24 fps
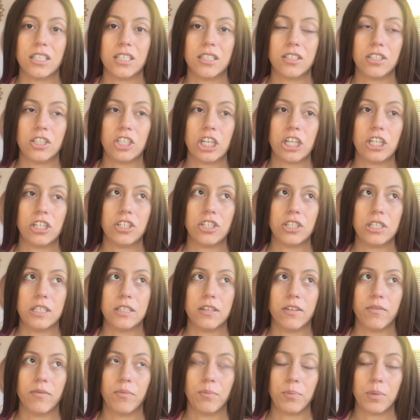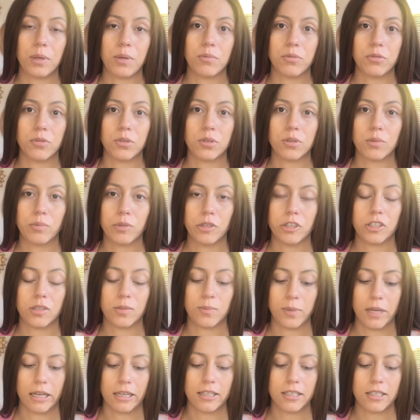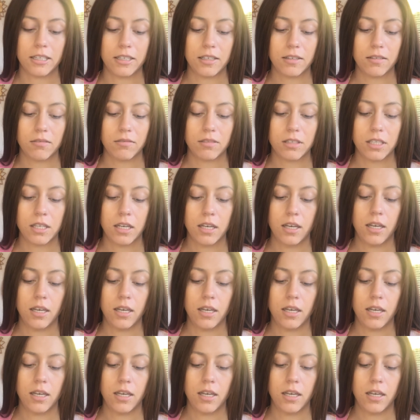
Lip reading: changing of people's perspectives.